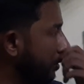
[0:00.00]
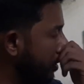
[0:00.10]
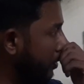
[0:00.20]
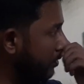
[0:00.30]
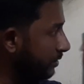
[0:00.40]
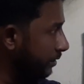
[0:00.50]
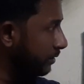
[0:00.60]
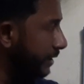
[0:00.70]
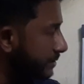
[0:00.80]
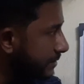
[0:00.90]
Now
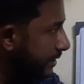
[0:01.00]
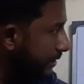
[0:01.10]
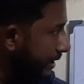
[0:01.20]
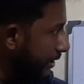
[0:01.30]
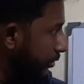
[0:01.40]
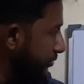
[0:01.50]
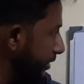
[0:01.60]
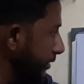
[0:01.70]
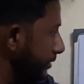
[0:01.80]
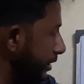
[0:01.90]
let's see the third
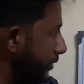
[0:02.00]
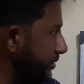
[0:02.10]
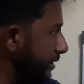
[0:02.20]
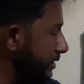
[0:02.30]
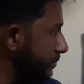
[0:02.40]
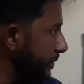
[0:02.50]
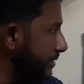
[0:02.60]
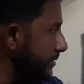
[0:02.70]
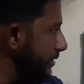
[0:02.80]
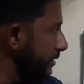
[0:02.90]
option. Third option is means